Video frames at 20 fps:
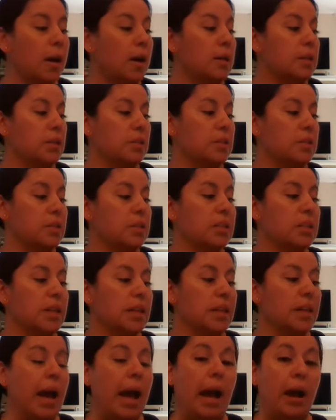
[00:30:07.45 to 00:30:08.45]
So this is
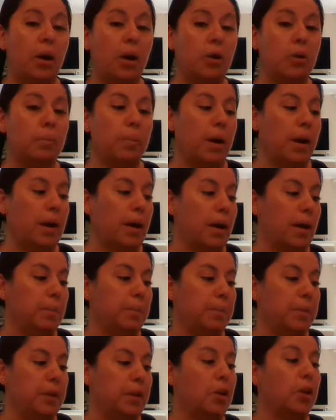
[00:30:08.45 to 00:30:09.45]
going to help.
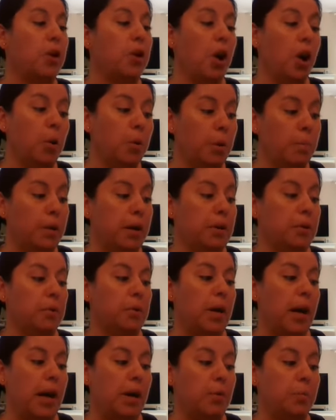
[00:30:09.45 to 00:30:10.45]
The cocoa butter
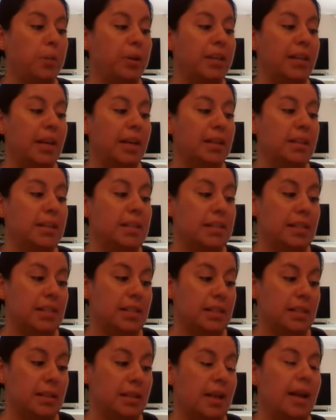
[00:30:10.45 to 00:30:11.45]
will help with
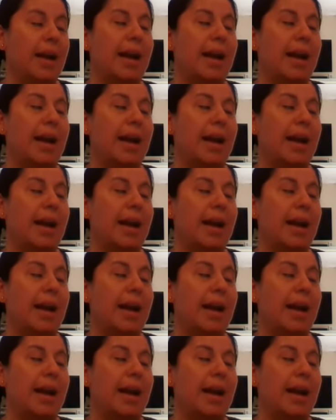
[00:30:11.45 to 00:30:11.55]
elasticity.